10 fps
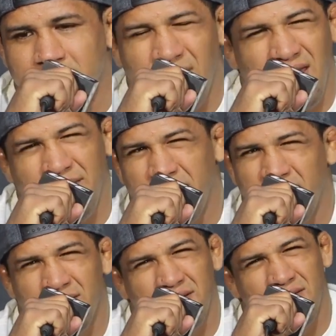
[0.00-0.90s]
Maybe,
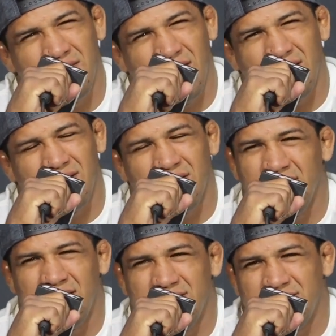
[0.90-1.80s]
you know, I don't,
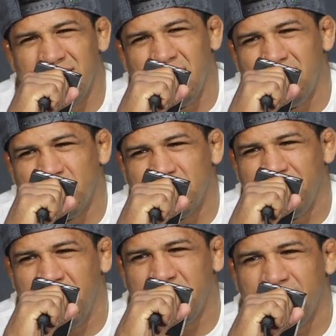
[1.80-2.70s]
it's not a
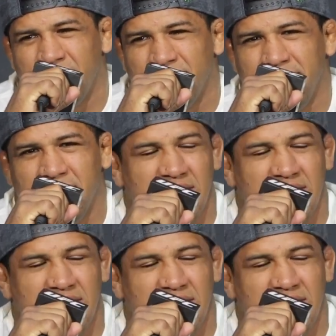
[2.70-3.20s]
motivation for me